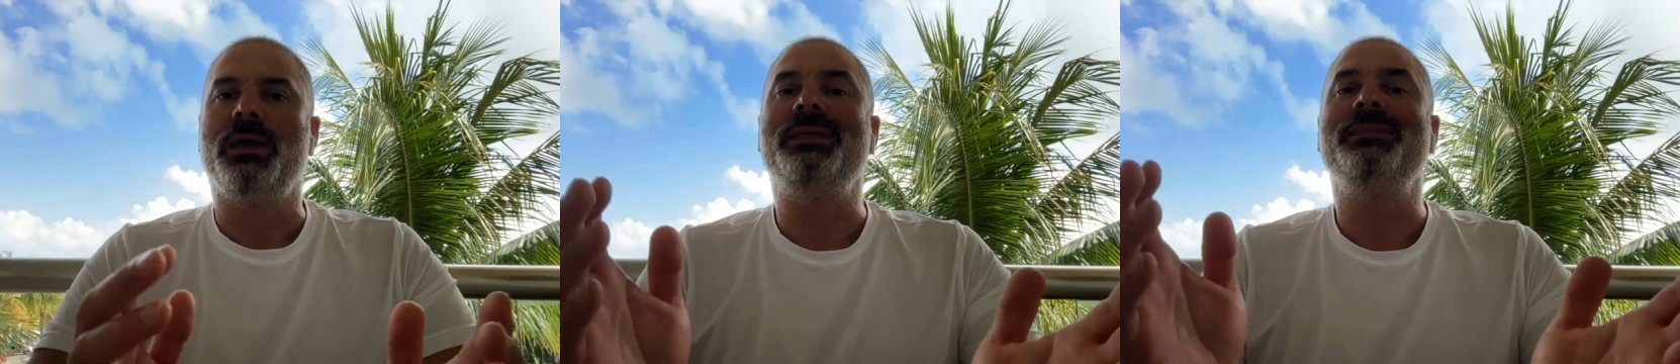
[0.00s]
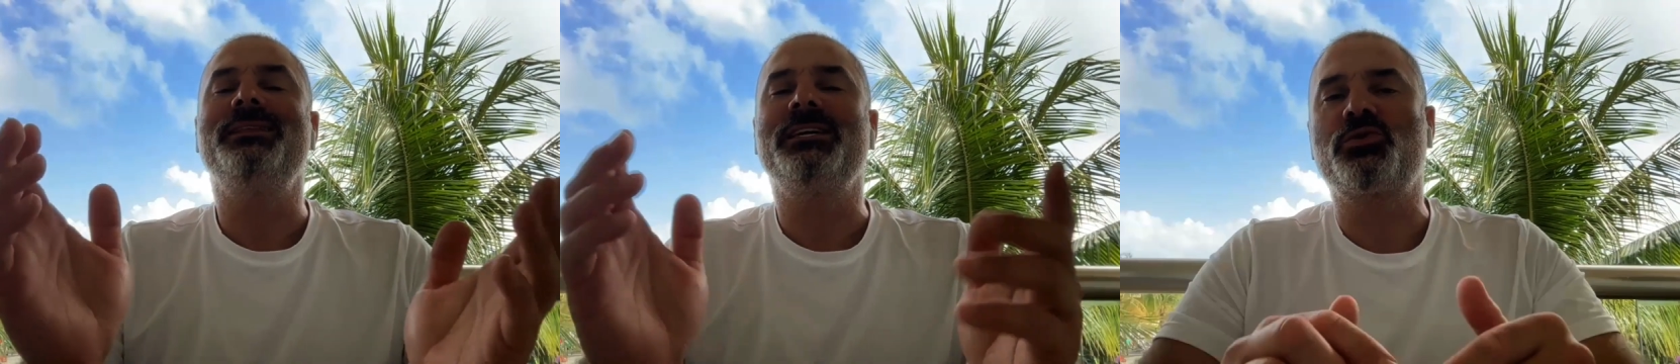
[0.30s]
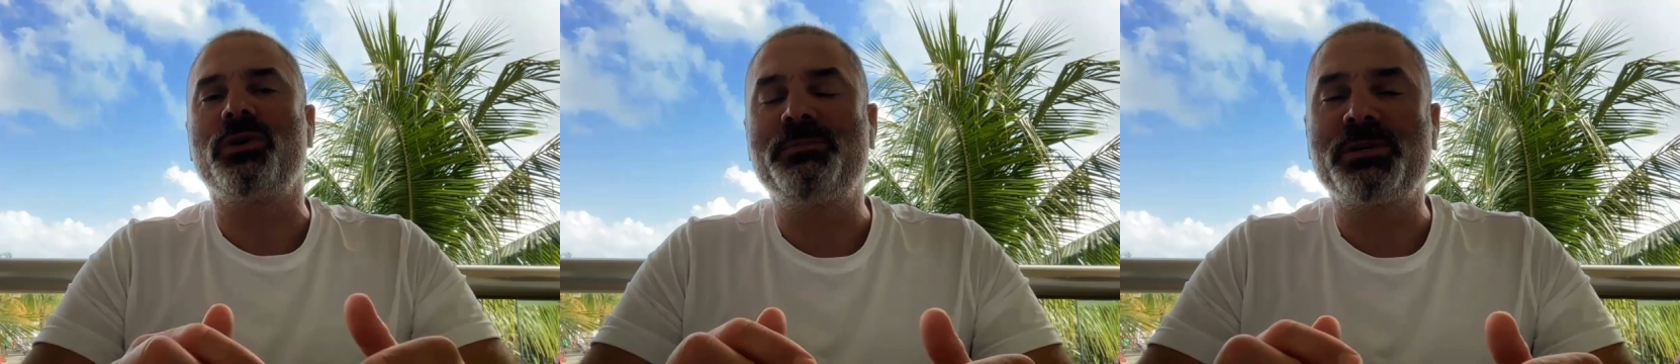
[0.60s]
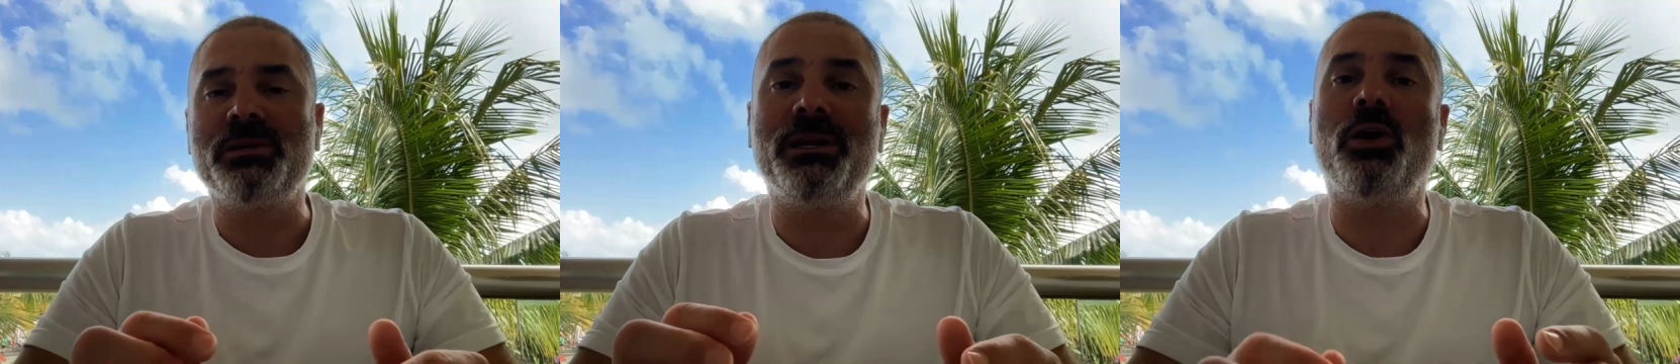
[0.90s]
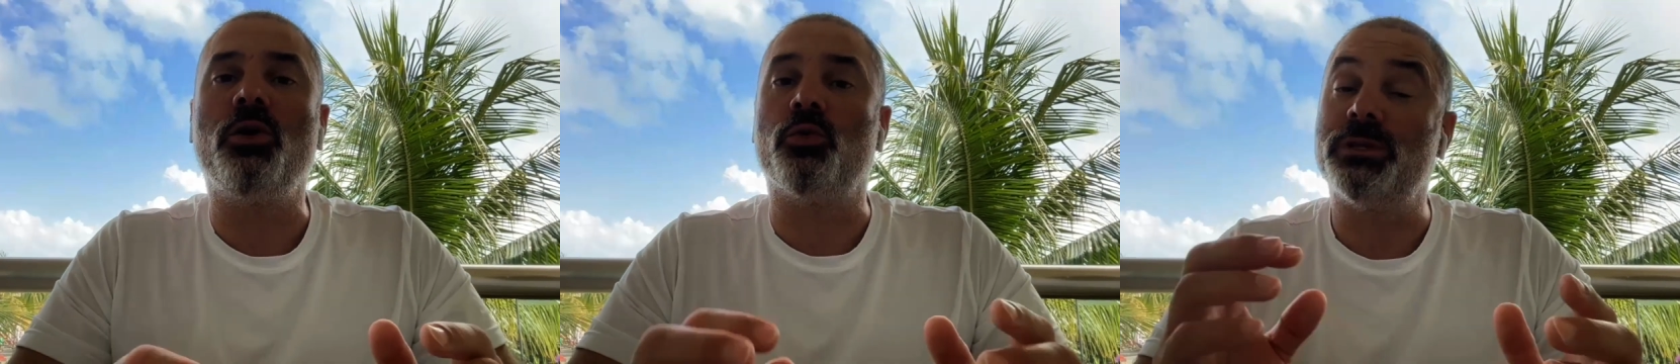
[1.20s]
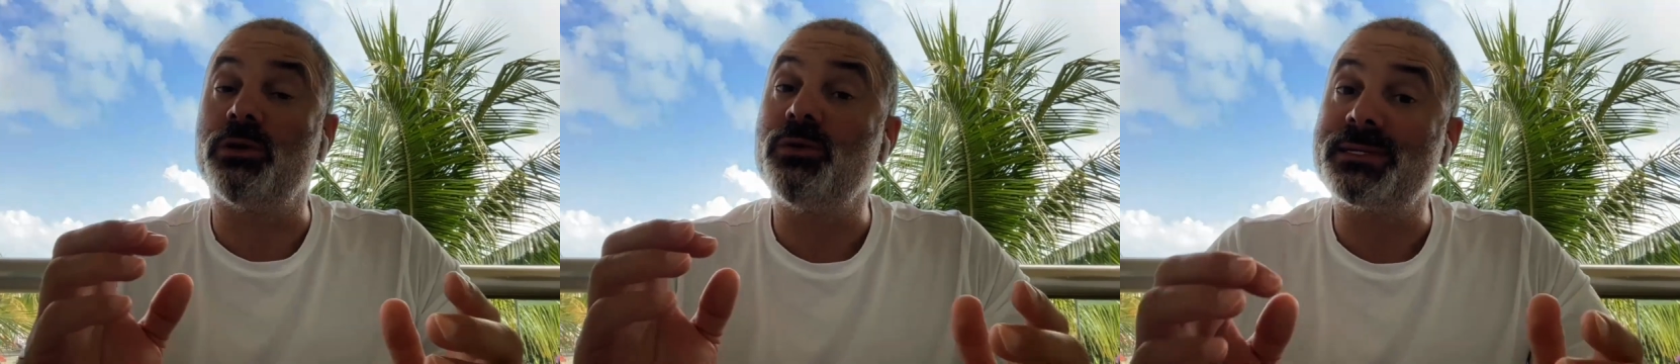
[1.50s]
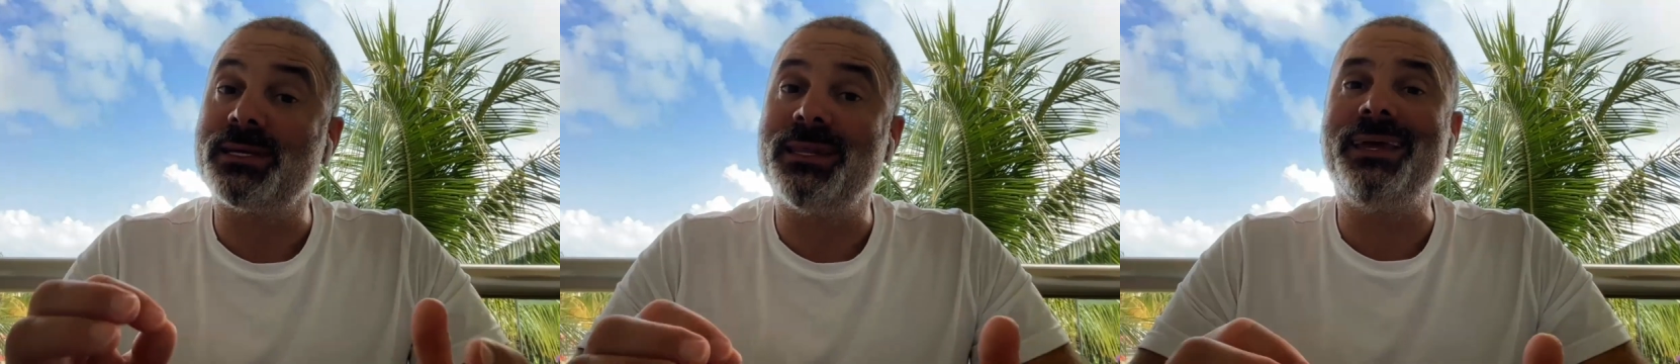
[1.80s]
In the description below, there
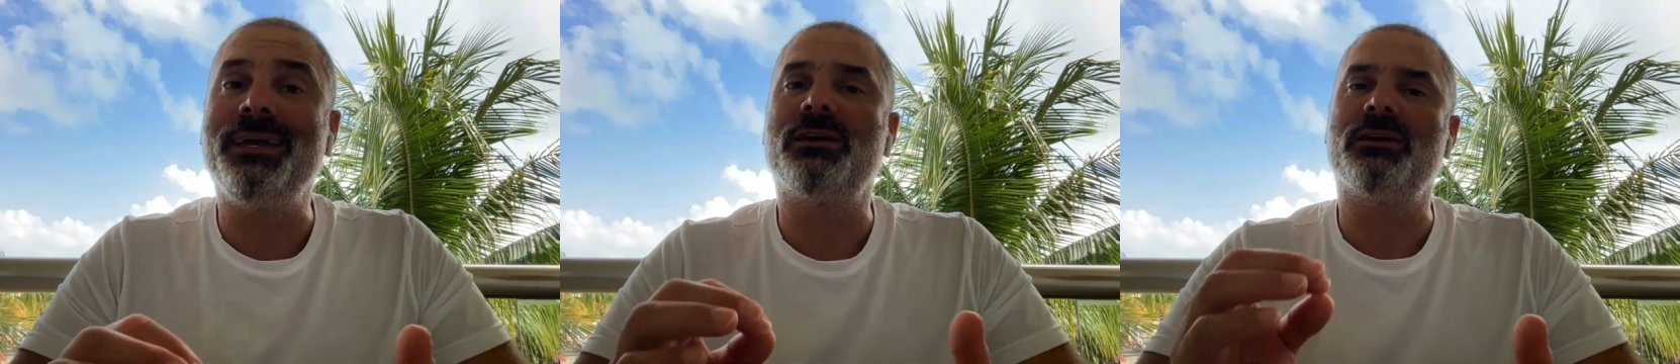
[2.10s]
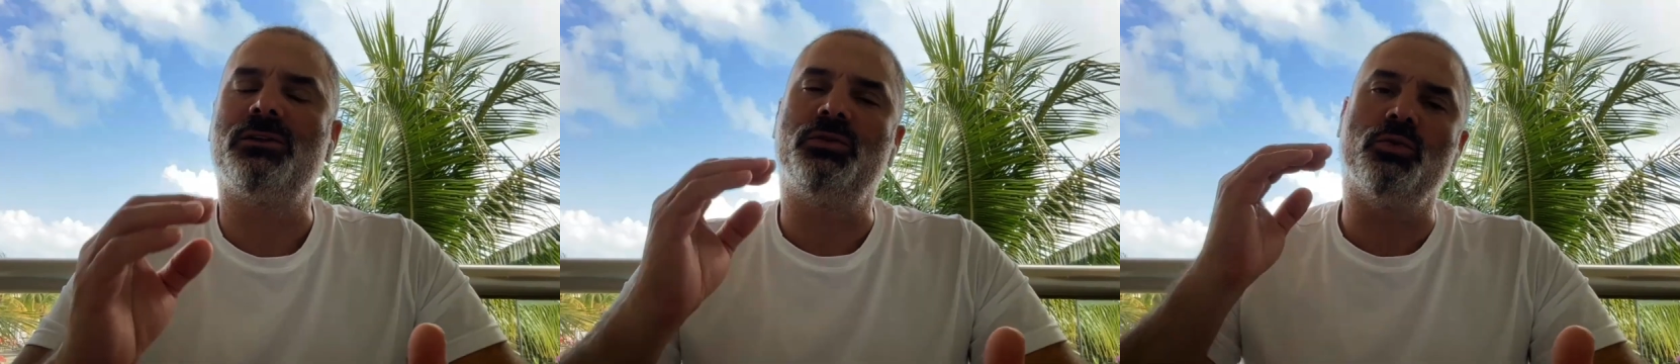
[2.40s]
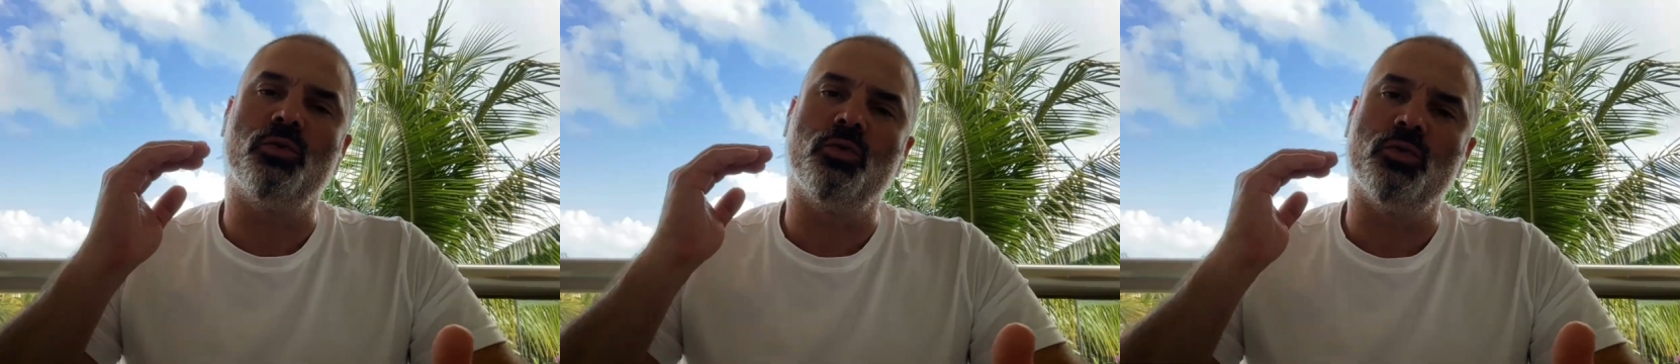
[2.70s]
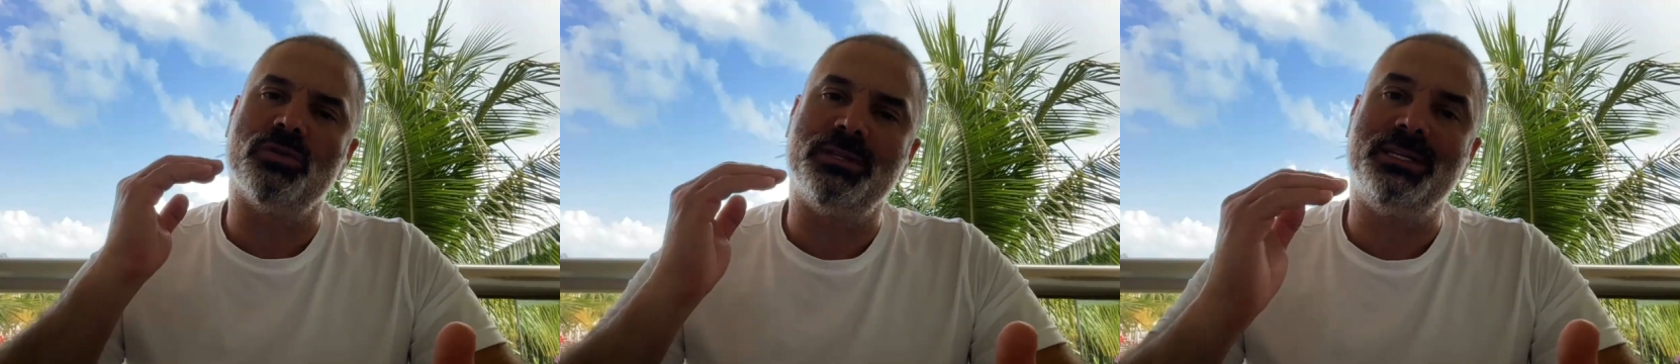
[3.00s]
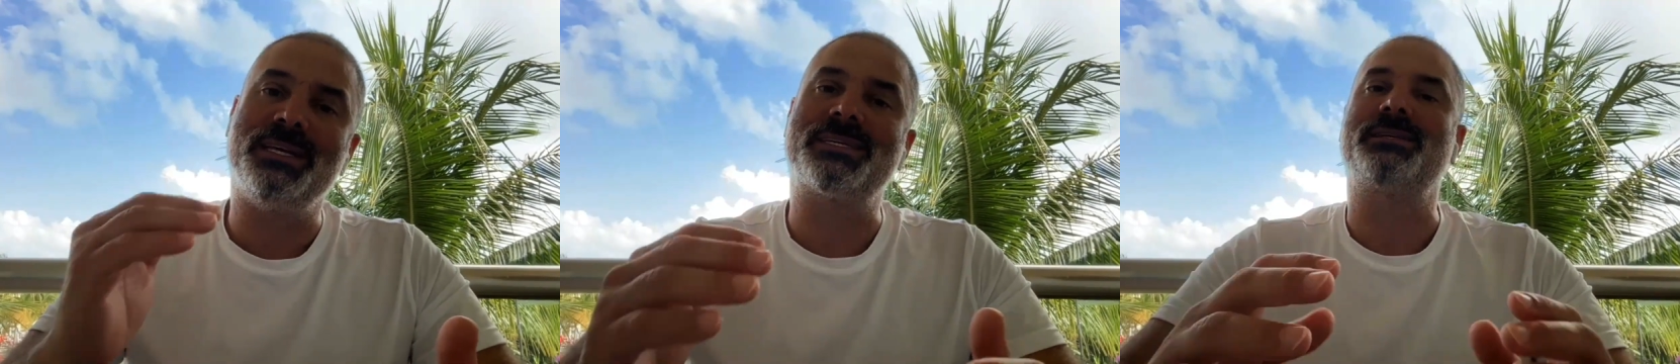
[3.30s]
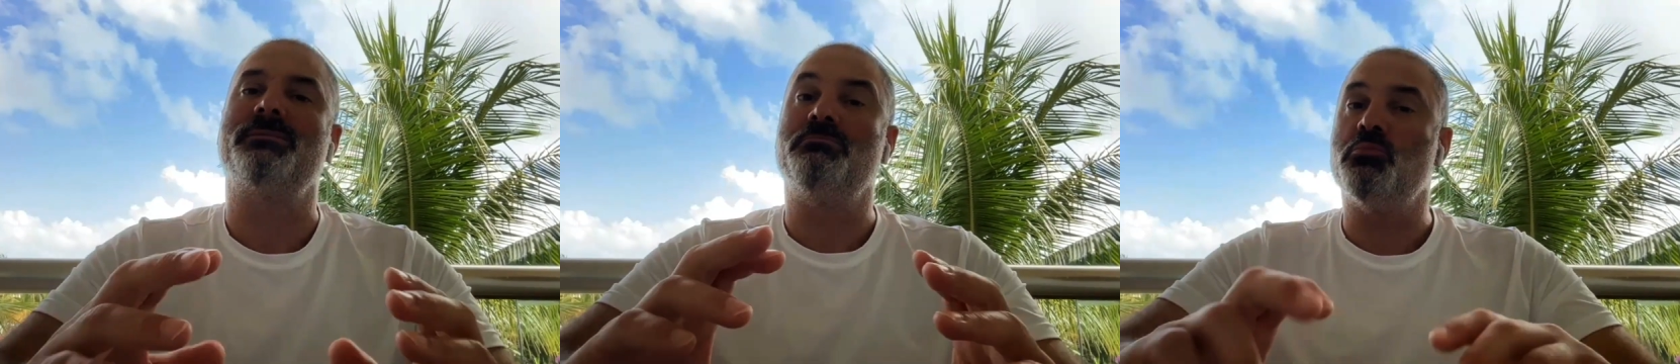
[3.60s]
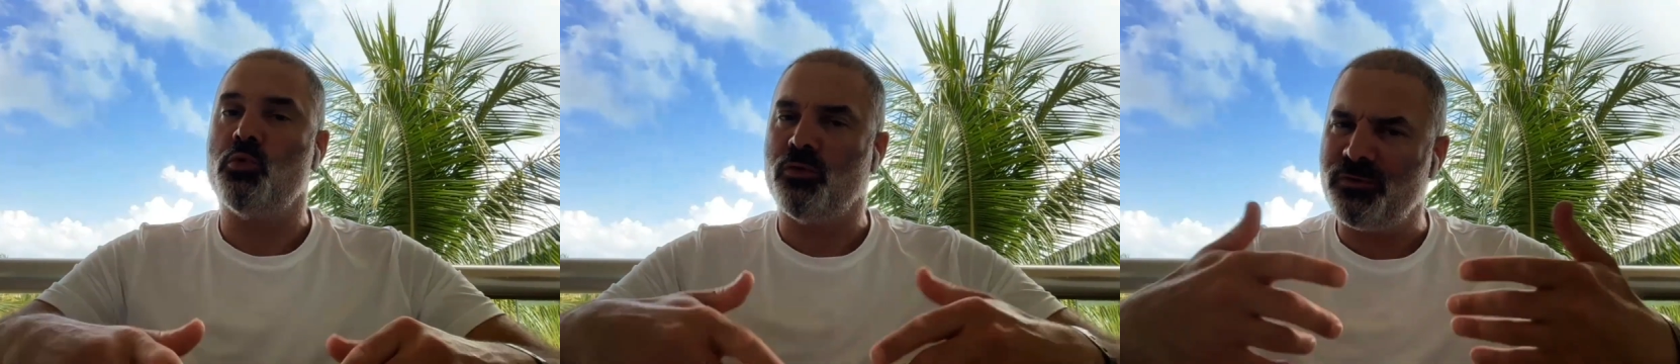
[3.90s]
is a link to this
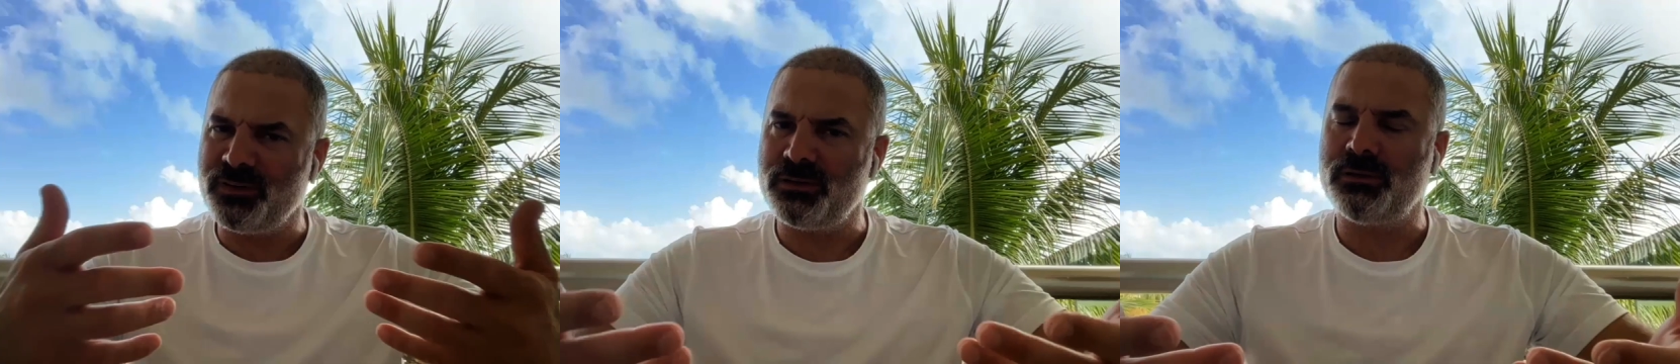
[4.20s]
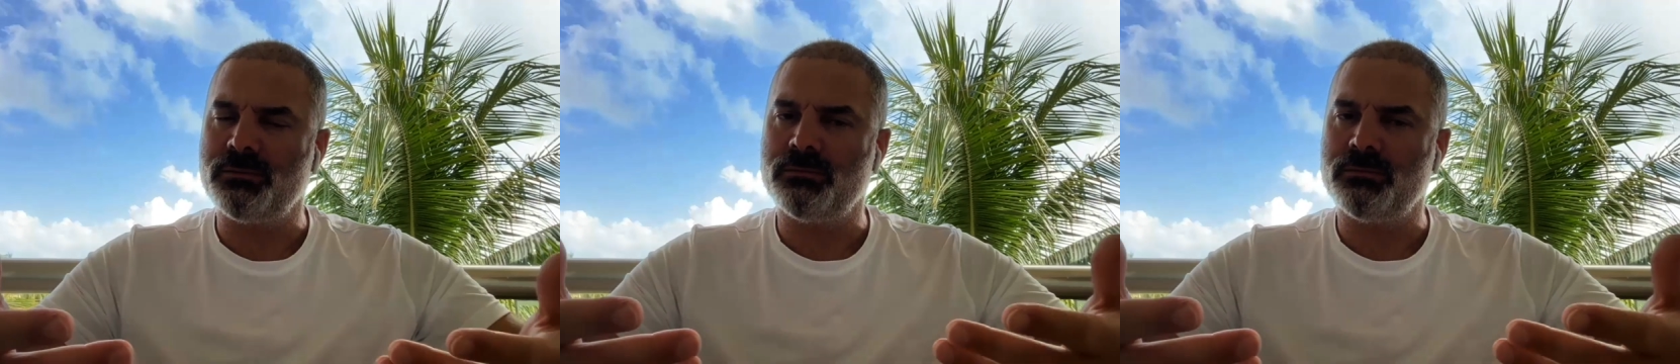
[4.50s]
move